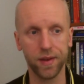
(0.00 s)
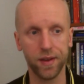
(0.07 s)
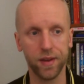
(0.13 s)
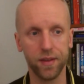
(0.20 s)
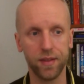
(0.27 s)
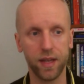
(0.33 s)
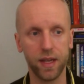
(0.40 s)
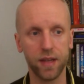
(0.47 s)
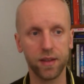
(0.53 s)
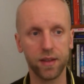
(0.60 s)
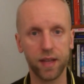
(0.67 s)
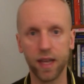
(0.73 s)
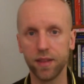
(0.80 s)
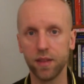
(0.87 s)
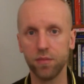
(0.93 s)
didn't
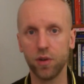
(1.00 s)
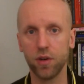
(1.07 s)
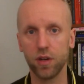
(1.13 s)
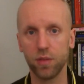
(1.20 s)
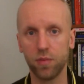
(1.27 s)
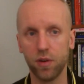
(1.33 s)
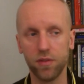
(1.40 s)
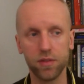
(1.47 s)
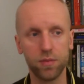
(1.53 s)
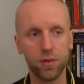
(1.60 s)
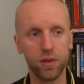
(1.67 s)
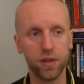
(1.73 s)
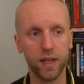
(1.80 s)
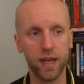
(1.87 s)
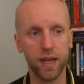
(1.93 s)
get the model
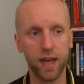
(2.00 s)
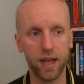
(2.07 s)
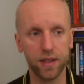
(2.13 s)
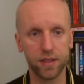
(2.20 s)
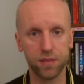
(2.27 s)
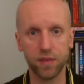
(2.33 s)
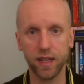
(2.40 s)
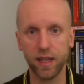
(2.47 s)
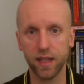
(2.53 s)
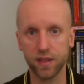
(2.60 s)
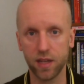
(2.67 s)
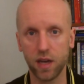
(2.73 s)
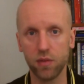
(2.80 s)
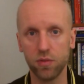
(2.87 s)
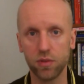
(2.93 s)
profitable, and I had some
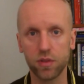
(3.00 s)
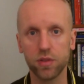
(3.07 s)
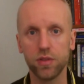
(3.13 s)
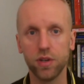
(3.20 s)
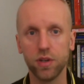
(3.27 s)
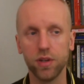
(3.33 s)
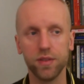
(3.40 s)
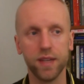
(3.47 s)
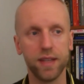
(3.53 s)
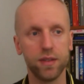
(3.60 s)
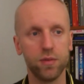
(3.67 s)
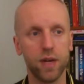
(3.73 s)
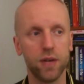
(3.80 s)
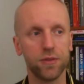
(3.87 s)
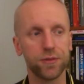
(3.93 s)
ideas how one could turn that
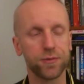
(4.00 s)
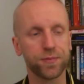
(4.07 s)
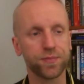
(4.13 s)
around.